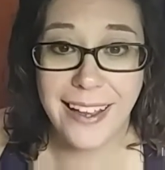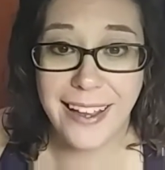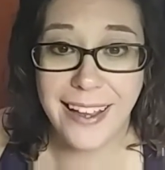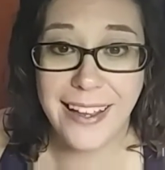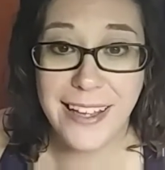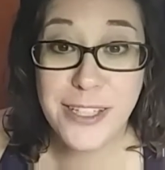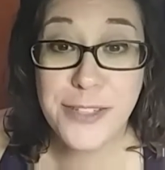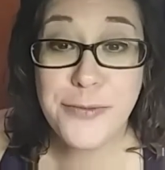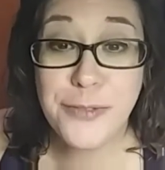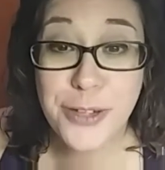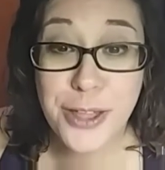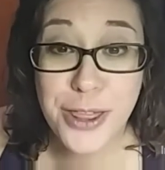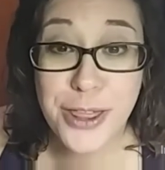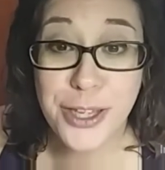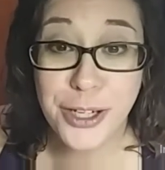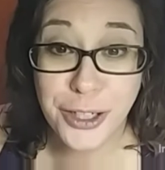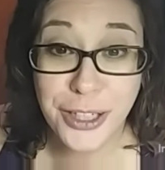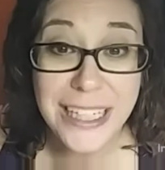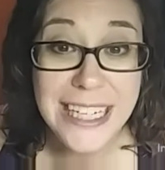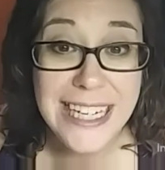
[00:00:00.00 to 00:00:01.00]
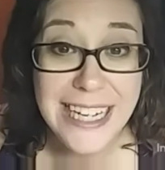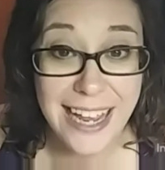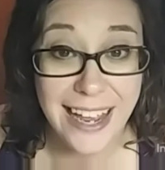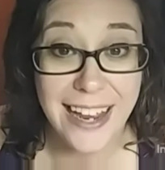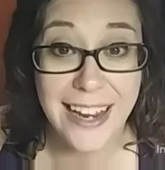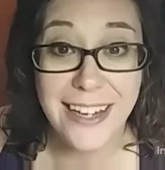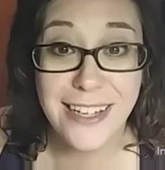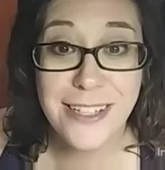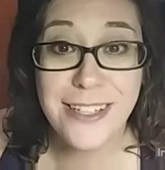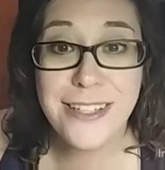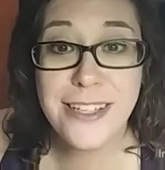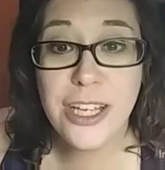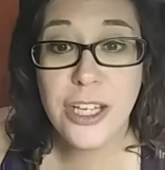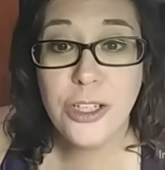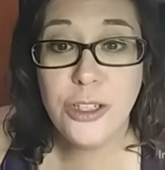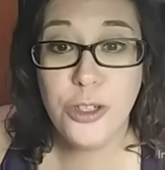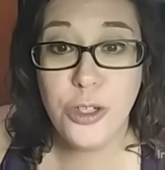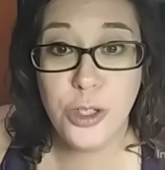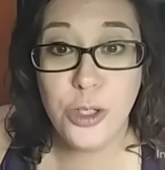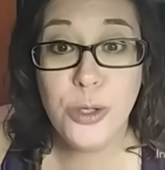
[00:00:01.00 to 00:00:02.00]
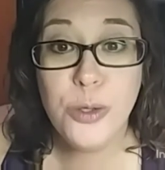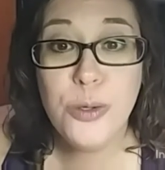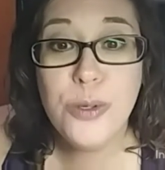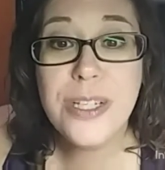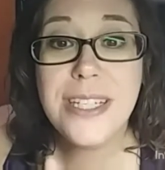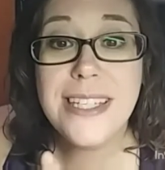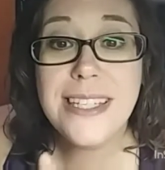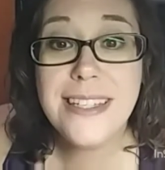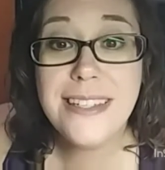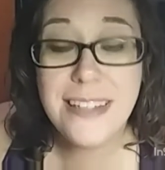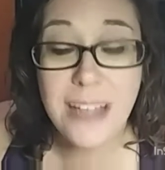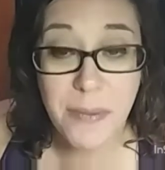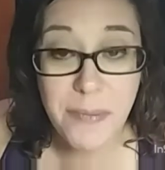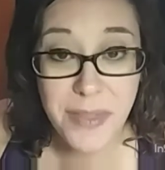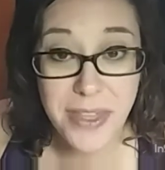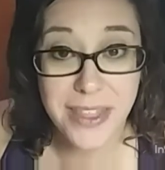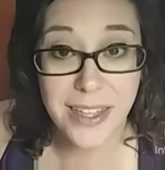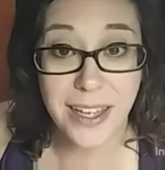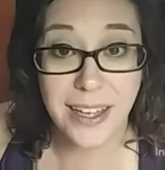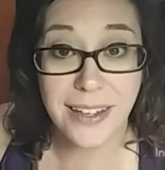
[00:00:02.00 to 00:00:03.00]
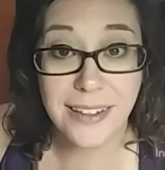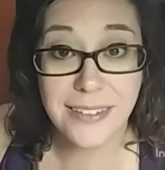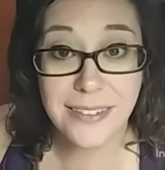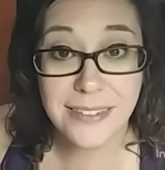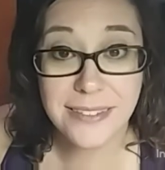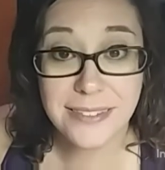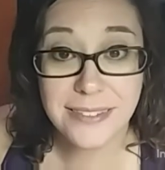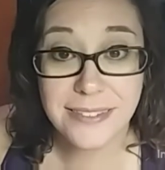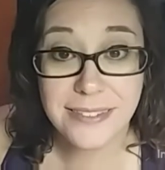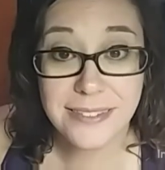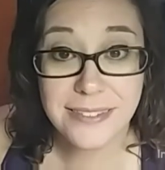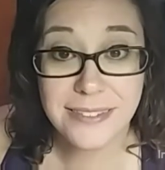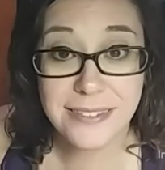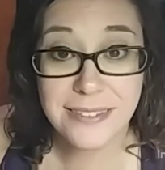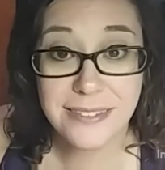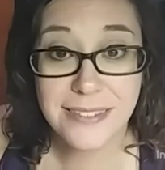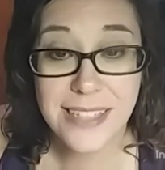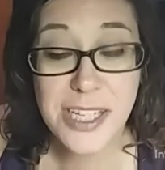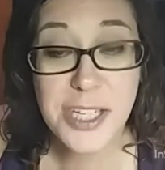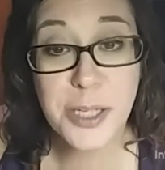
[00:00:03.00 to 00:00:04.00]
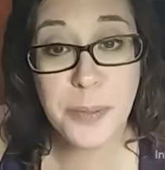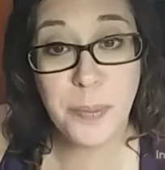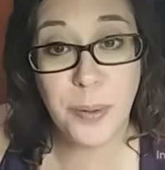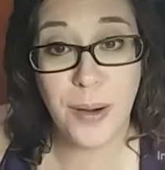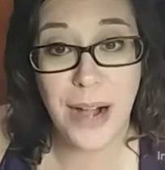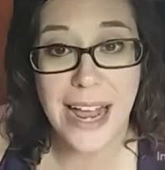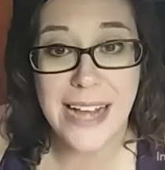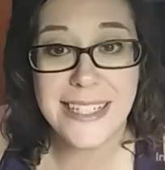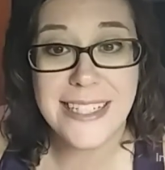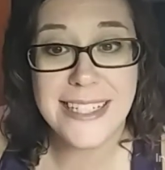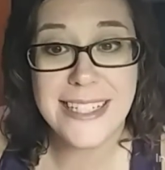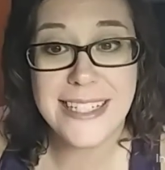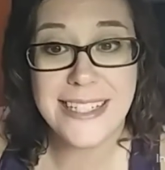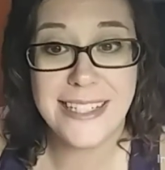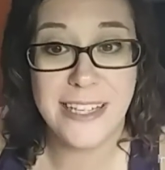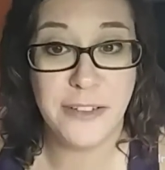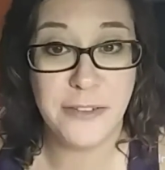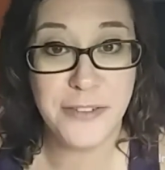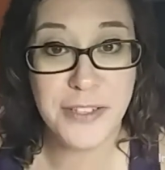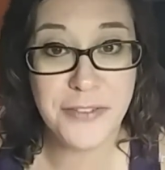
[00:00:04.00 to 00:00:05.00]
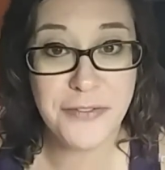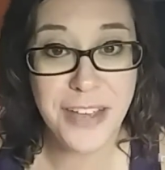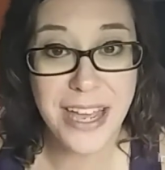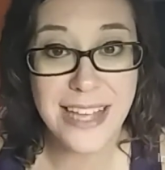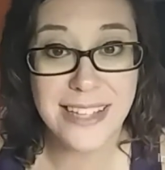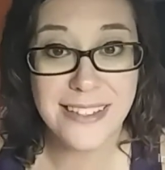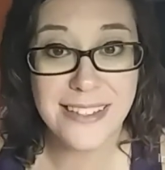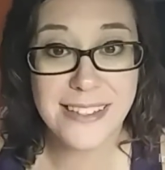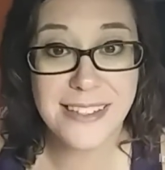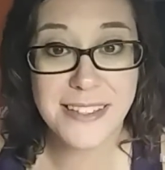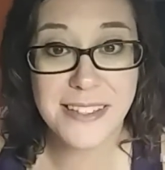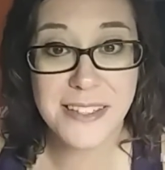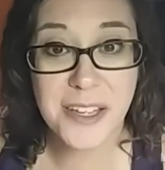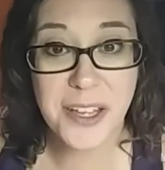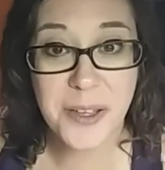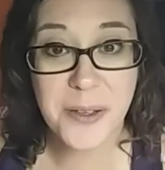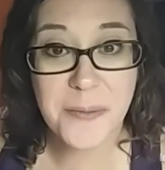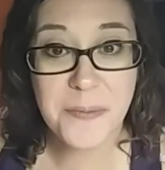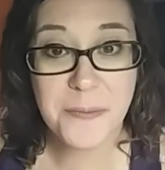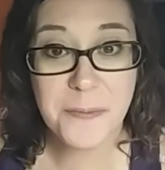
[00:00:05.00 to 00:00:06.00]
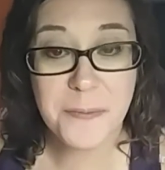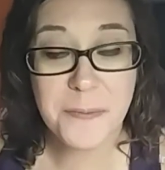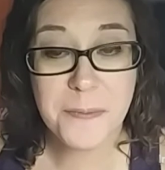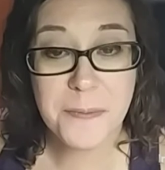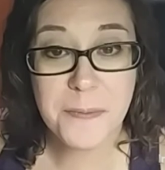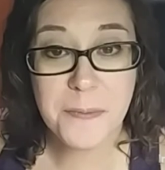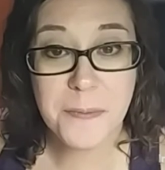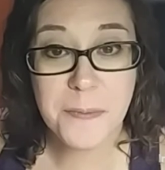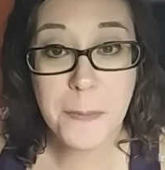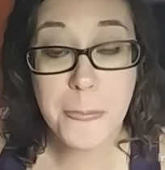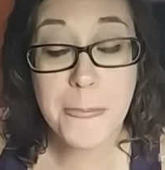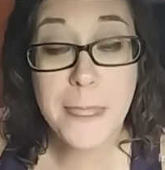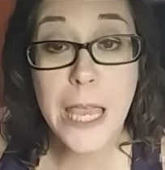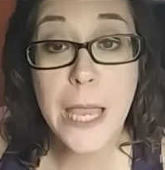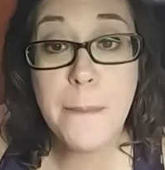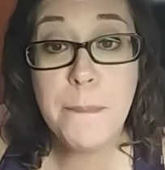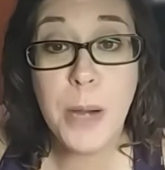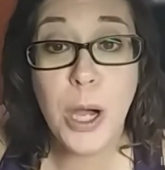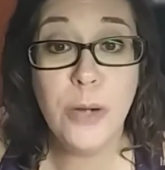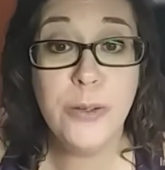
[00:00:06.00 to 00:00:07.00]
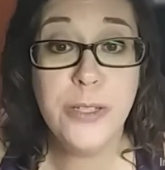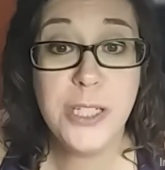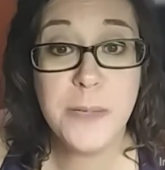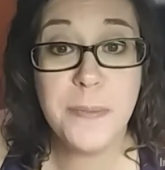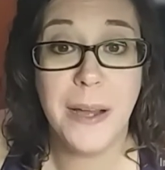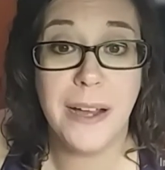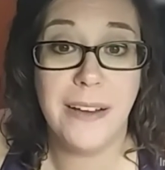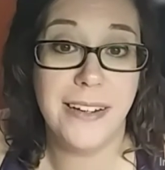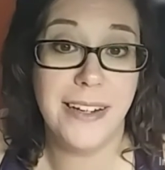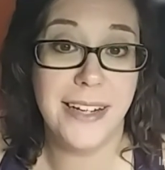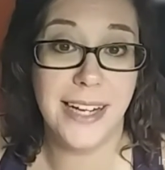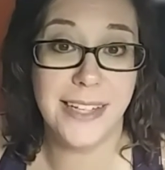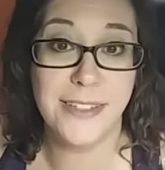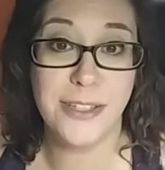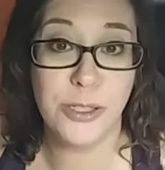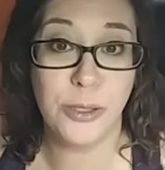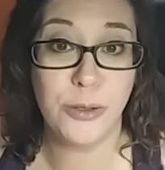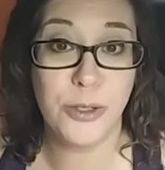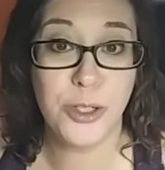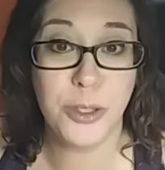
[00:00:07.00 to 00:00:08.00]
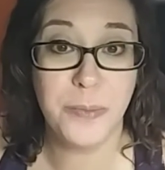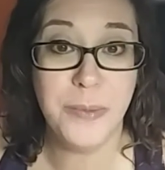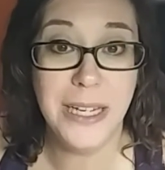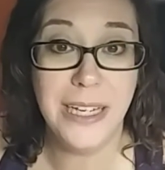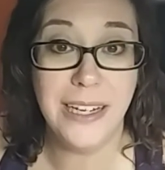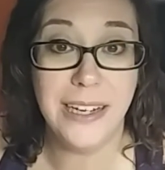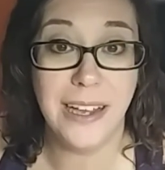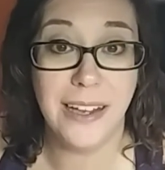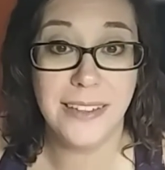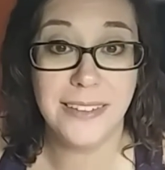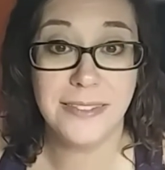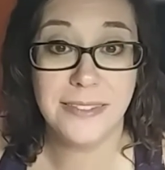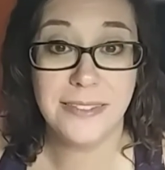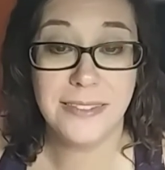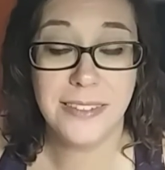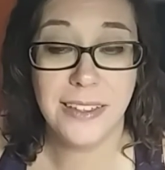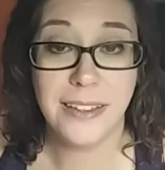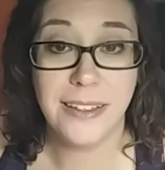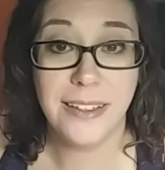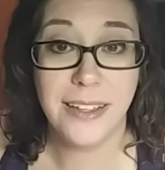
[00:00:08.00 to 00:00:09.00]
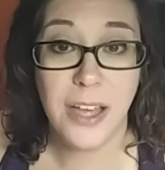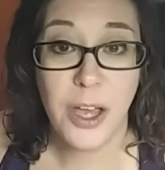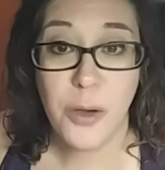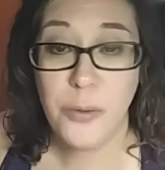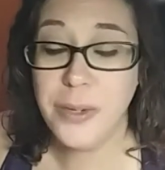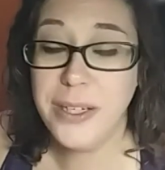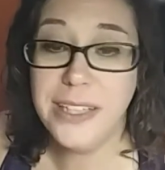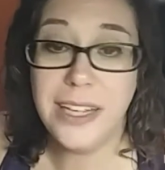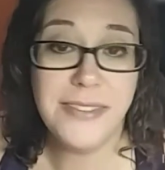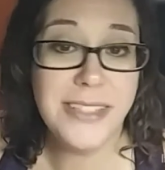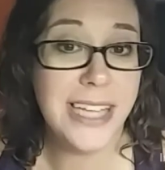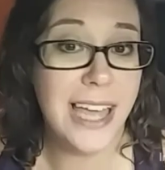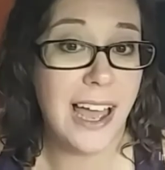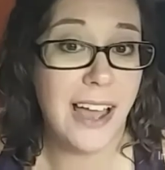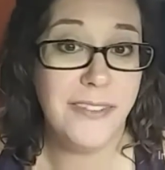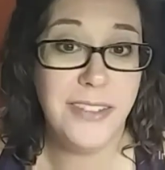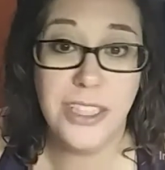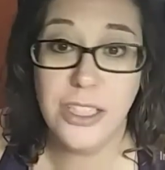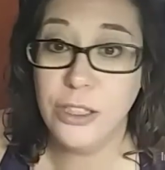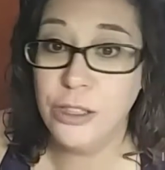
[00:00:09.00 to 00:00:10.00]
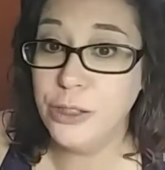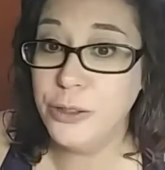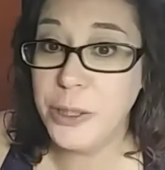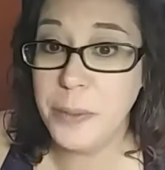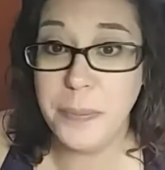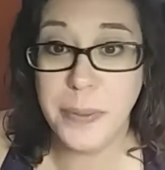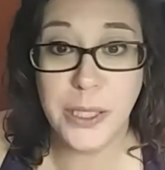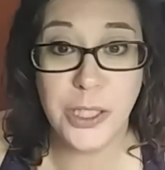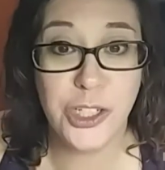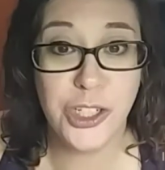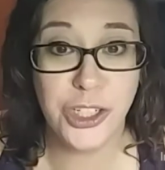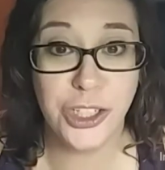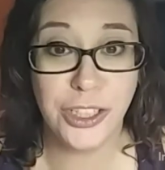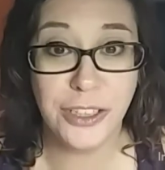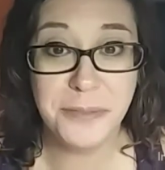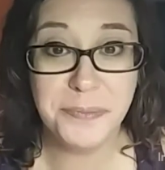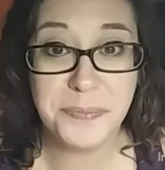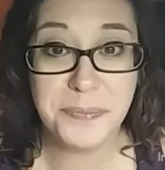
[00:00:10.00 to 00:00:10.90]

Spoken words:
is for 30 days do something to practice self-defense and post about it on social media. We'd love to have you include a picture